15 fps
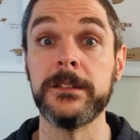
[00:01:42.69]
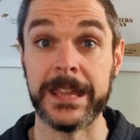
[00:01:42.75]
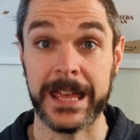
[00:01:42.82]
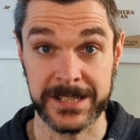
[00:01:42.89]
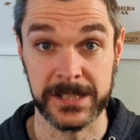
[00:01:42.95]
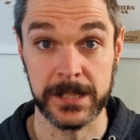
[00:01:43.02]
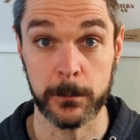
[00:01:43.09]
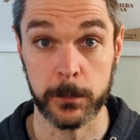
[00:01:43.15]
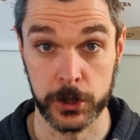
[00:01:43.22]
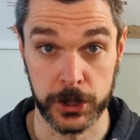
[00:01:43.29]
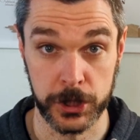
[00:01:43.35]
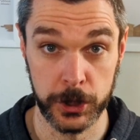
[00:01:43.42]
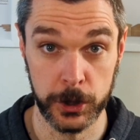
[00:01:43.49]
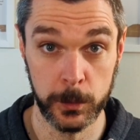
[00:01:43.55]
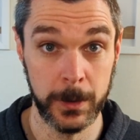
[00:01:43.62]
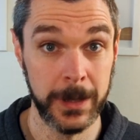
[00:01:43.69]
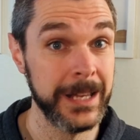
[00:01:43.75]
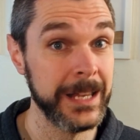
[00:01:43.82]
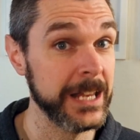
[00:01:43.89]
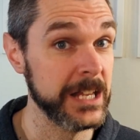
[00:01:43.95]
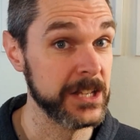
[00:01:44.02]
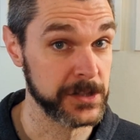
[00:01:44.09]
Test number 2
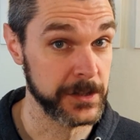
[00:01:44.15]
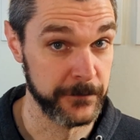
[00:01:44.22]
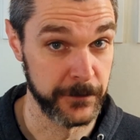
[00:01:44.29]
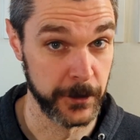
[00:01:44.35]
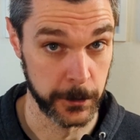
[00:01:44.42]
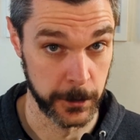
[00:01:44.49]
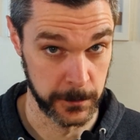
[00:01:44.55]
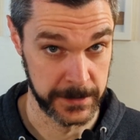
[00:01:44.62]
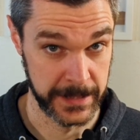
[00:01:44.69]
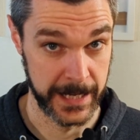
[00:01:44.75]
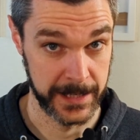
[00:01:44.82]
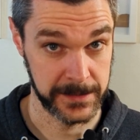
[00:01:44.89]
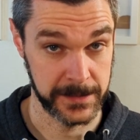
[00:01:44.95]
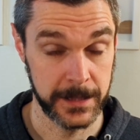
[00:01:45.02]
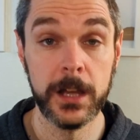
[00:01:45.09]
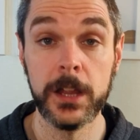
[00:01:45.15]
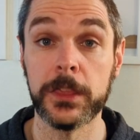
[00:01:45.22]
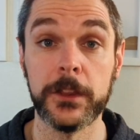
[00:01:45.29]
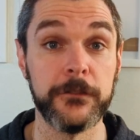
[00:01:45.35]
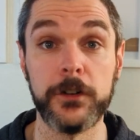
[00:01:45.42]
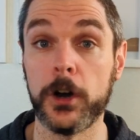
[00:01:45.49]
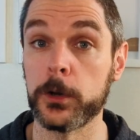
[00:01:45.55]
is the photo test.
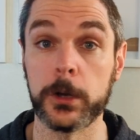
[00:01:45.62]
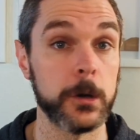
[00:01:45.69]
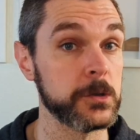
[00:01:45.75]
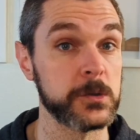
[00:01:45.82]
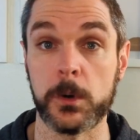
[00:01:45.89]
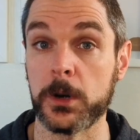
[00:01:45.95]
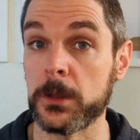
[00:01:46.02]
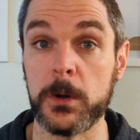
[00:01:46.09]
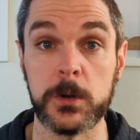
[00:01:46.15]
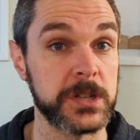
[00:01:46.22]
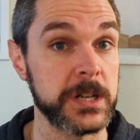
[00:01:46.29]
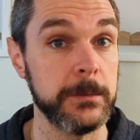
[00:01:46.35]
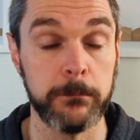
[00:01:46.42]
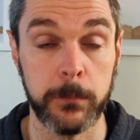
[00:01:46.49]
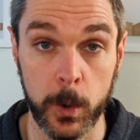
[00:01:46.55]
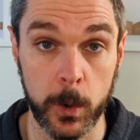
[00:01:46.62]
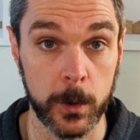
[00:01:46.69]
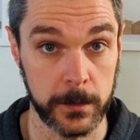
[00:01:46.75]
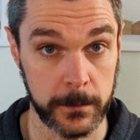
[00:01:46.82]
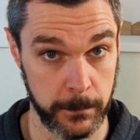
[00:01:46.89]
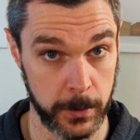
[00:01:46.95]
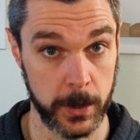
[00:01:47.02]
The photo is one of the most
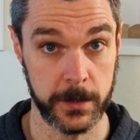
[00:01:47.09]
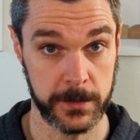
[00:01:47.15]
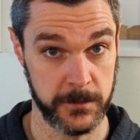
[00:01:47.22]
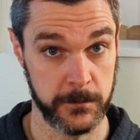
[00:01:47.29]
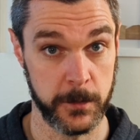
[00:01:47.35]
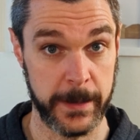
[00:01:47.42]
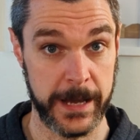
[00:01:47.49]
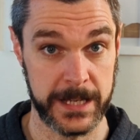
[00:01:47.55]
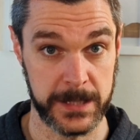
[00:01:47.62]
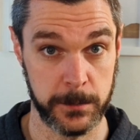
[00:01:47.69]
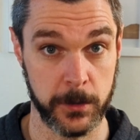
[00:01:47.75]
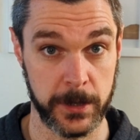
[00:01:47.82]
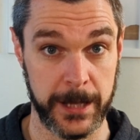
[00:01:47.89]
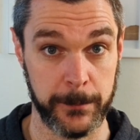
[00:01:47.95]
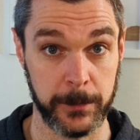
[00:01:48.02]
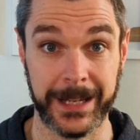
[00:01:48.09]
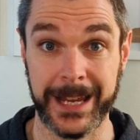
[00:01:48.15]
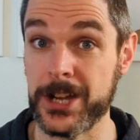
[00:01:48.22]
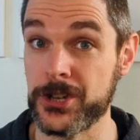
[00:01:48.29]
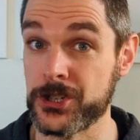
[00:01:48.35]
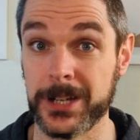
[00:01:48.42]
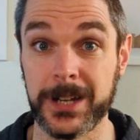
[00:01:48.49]
important parts of your passport
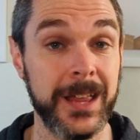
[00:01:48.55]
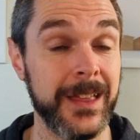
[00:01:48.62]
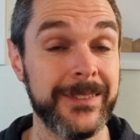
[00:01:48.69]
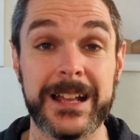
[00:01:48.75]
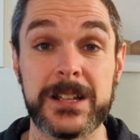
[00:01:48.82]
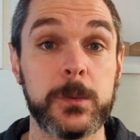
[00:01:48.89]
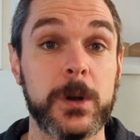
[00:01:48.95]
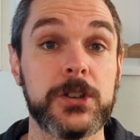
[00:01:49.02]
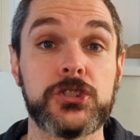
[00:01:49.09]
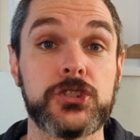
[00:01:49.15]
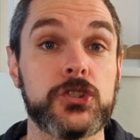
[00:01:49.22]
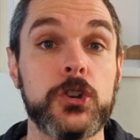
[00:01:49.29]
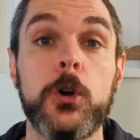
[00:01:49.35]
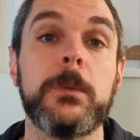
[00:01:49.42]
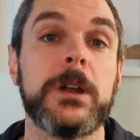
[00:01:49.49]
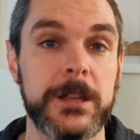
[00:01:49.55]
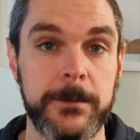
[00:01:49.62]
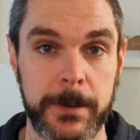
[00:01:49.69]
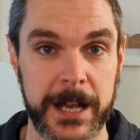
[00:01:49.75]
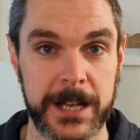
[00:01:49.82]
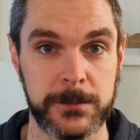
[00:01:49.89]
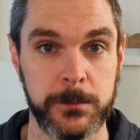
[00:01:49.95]
application. That's why so many
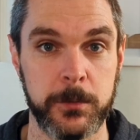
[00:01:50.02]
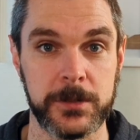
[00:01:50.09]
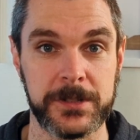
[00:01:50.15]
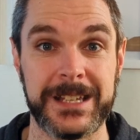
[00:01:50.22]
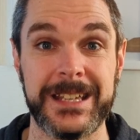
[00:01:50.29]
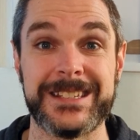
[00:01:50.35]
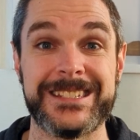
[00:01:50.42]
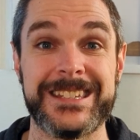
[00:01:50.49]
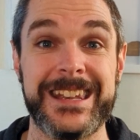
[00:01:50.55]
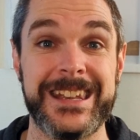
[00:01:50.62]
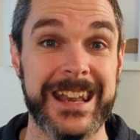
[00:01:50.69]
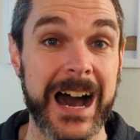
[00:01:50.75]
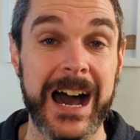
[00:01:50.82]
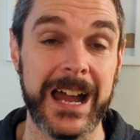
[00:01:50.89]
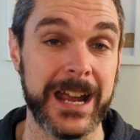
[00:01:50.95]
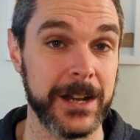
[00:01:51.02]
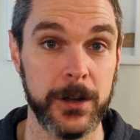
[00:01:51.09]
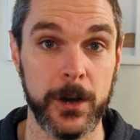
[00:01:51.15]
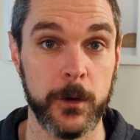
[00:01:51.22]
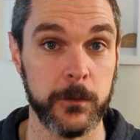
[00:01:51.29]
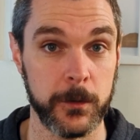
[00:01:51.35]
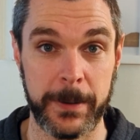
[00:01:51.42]
passports get denied
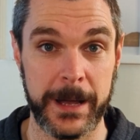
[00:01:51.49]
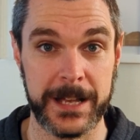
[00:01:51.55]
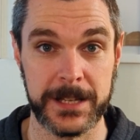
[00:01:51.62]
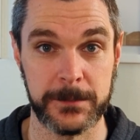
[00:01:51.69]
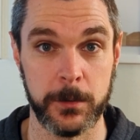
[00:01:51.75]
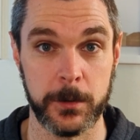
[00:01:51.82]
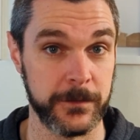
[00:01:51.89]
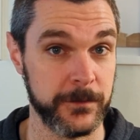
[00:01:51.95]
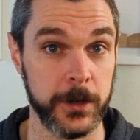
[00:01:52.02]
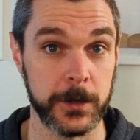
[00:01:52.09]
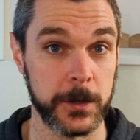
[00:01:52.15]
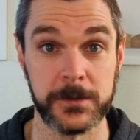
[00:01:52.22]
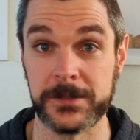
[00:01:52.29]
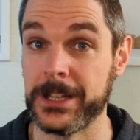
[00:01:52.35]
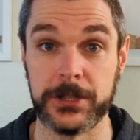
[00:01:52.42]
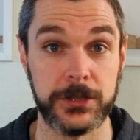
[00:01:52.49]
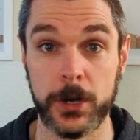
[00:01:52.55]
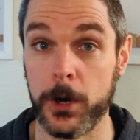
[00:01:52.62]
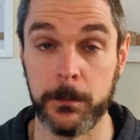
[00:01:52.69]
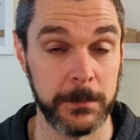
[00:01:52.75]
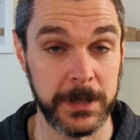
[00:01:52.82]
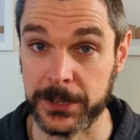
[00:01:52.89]
over passport photos that
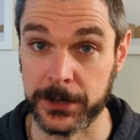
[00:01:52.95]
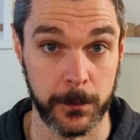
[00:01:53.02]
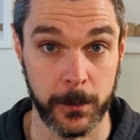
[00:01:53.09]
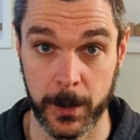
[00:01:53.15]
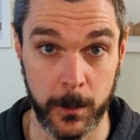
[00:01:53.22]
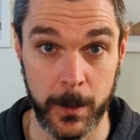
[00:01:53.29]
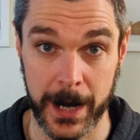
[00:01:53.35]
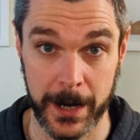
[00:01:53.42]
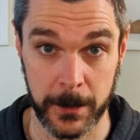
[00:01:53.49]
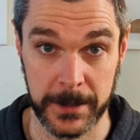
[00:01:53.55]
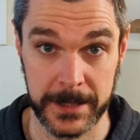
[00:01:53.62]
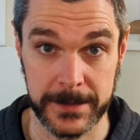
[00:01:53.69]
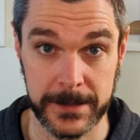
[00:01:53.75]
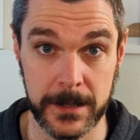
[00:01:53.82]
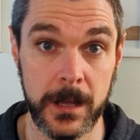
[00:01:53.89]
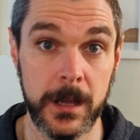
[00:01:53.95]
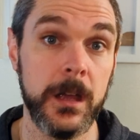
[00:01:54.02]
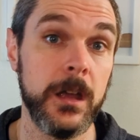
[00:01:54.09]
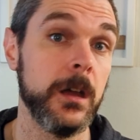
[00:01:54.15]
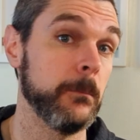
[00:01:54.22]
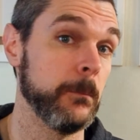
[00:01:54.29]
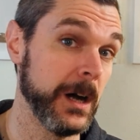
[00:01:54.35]
don't meet the requirements.
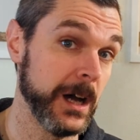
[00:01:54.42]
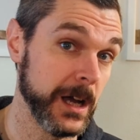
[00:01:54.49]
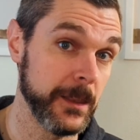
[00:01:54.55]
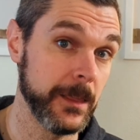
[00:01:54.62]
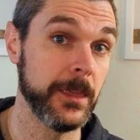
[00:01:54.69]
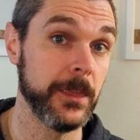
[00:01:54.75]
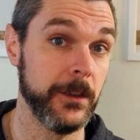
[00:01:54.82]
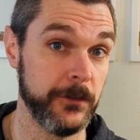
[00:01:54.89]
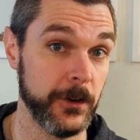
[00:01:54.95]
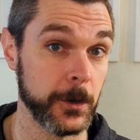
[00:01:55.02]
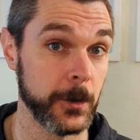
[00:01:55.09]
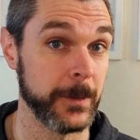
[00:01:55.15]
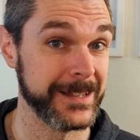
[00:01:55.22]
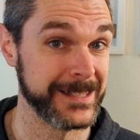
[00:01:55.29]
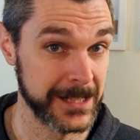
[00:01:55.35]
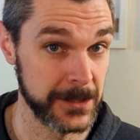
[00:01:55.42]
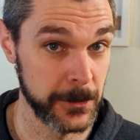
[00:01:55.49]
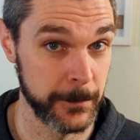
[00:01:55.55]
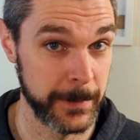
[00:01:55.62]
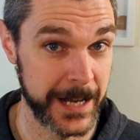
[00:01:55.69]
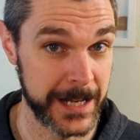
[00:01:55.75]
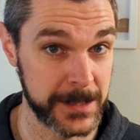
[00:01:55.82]
But the photo that's in your
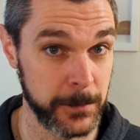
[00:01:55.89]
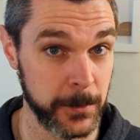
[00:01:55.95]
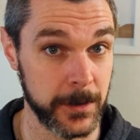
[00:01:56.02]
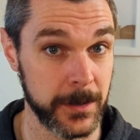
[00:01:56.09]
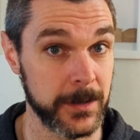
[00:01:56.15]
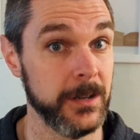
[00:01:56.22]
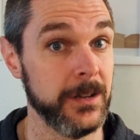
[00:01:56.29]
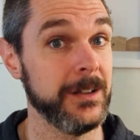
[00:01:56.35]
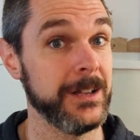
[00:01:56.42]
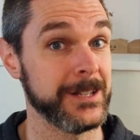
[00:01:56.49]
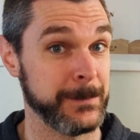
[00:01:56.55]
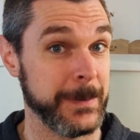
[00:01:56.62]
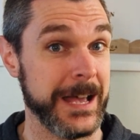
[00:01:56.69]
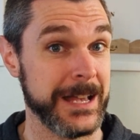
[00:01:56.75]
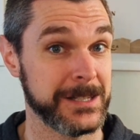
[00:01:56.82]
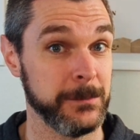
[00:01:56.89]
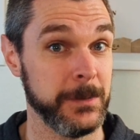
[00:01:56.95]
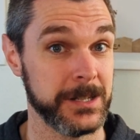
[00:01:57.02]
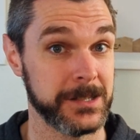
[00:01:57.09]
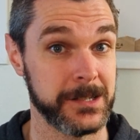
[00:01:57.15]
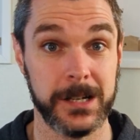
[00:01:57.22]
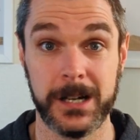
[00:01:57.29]
passport has passed
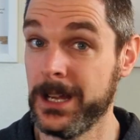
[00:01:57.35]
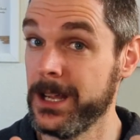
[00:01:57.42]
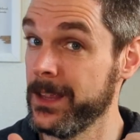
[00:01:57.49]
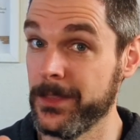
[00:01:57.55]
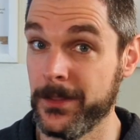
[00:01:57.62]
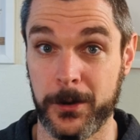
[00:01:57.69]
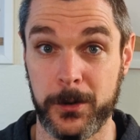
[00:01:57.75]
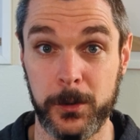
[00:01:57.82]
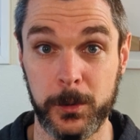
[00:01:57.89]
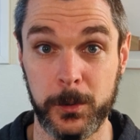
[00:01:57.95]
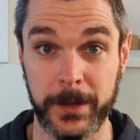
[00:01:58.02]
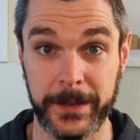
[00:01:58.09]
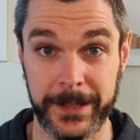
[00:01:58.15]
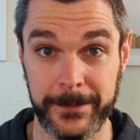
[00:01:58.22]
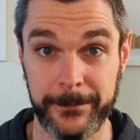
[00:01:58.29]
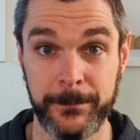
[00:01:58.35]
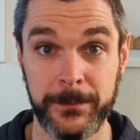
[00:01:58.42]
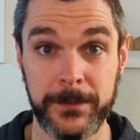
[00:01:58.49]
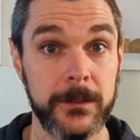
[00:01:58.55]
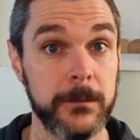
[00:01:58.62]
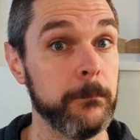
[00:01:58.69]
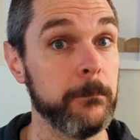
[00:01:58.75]
muster, they're cool with it.
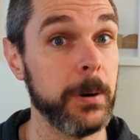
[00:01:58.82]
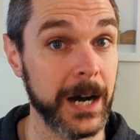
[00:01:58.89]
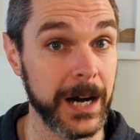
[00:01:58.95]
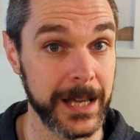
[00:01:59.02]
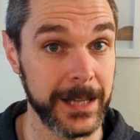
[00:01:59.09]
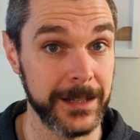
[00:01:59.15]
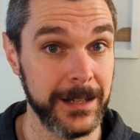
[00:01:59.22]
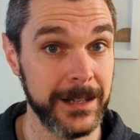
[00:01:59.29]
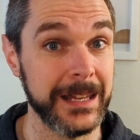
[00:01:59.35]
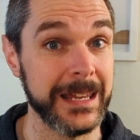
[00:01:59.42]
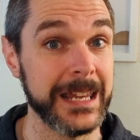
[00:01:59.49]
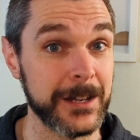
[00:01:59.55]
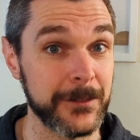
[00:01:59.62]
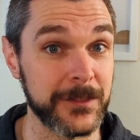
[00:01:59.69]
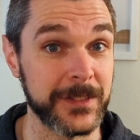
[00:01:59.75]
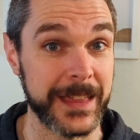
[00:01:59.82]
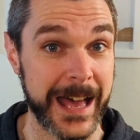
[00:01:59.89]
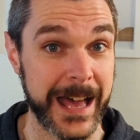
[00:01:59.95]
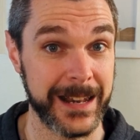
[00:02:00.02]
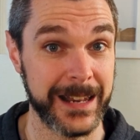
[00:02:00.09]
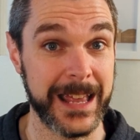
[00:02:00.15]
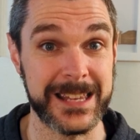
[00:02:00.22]
But if
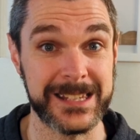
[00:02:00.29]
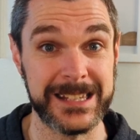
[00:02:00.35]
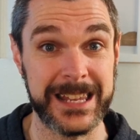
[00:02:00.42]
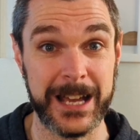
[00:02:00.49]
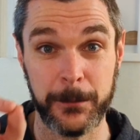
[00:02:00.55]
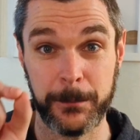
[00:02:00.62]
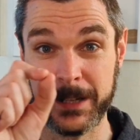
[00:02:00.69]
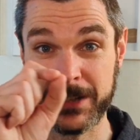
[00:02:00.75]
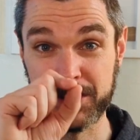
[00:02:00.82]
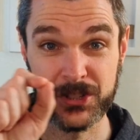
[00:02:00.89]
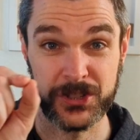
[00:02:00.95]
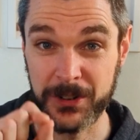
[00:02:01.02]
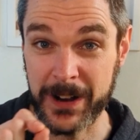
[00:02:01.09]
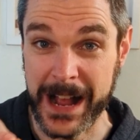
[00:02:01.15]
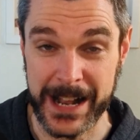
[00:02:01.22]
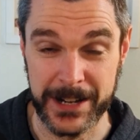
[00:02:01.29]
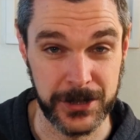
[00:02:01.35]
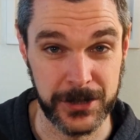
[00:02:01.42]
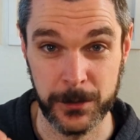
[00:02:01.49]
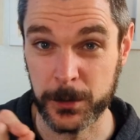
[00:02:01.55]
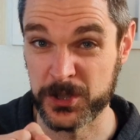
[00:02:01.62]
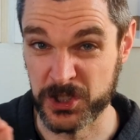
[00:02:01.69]
that has now been
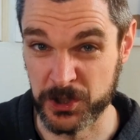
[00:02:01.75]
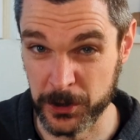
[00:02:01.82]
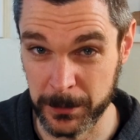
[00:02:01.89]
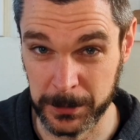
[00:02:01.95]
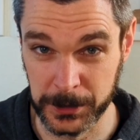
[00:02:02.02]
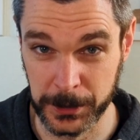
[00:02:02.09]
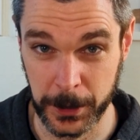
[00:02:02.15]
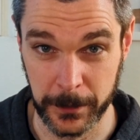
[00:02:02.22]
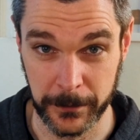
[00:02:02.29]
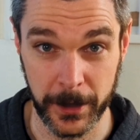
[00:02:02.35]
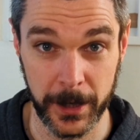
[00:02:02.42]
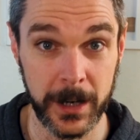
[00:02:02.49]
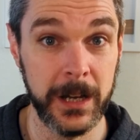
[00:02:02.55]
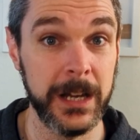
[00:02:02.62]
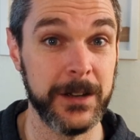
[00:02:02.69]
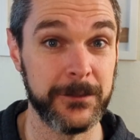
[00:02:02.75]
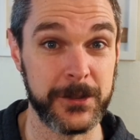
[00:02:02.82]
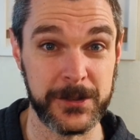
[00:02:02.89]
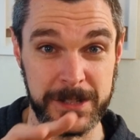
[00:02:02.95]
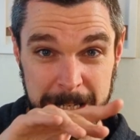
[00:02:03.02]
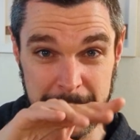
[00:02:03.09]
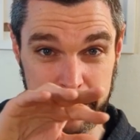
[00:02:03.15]
scratched or scribbled over, if there's any